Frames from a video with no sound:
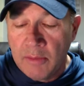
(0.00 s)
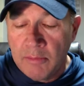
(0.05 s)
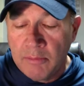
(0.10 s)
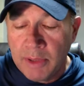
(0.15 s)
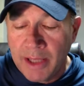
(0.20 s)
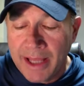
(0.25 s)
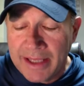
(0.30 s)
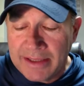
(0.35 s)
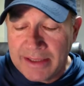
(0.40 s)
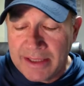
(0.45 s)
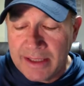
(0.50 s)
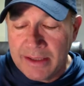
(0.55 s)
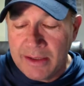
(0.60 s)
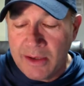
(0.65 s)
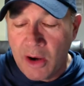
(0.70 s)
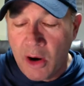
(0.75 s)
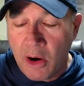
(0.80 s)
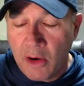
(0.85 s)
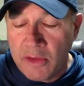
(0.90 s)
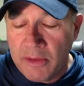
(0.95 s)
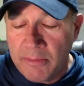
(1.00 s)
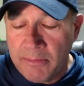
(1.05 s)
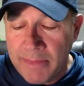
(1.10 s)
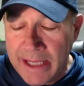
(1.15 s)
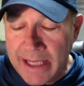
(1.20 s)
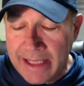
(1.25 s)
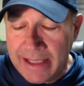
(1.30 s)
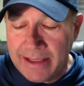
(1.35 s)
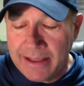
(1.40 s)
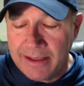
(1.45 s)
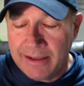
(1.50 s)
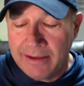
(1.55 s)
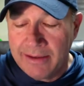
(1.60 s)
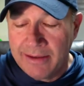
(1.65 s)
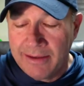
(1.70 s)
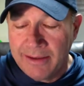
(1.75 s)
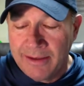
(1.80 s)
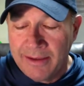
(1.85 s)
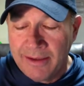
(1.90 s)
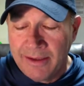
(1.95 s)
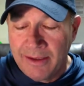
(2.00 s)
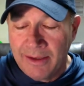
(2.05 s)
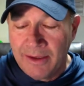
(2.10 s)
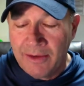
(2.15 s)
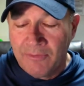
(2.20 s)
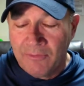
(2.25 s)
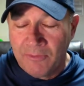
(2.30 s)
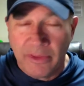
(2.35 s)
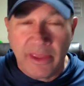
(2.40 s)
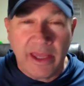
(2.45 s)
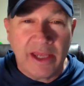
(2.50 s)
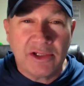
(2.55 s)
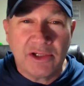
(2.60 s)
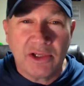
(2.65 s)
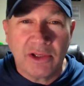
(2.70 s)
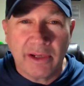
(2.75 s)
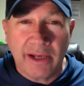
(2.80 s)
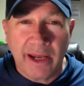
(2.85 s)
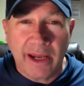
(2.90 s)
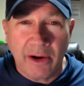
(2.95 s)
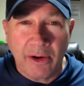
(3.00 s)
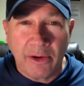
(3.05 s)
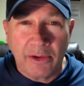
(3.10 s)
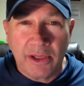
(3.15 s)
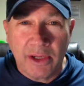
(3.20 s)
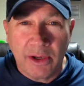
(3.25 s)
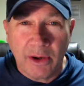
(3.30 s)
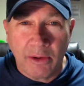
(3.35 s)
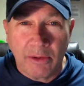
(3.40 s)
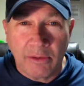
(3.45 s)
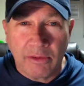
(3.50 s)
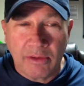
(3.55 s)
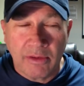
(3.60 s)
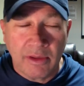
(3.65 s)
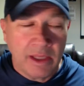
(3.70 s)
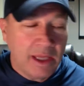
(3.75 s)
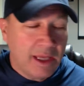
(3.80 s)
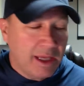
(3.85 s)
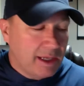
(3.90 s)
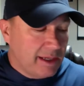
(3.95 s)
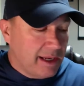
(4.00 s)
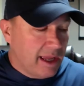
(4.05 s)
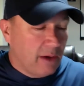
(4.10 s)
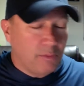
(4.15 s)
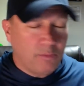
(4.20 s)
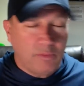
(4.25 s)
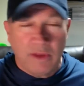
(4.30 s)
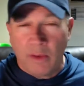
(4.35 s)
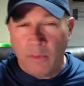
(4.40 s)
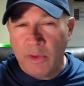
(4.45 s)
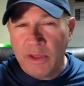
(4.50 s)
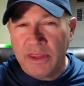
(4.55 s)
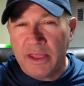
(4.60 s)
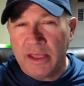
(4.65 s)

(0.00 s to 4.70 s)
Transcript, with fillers: Blessed are the meek, for they shall inherit the earth. Now, now we